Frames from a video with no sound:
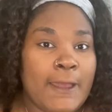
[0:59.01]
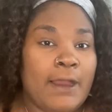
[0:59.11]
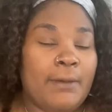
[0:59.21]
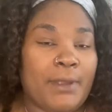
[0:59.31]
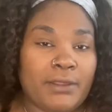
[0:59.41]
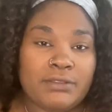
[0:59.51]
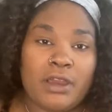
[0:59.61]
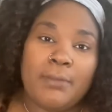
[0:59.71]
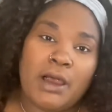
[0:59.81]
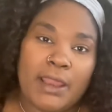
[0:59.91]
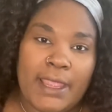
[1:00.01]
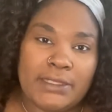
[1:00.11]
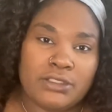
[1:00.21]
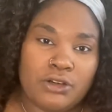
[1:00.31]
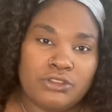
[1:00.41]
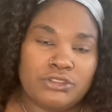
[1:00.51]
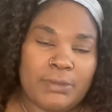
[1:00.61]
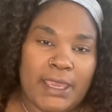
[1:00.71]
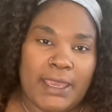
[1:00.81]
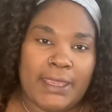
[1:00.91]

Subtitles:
I saw my last Coach bag,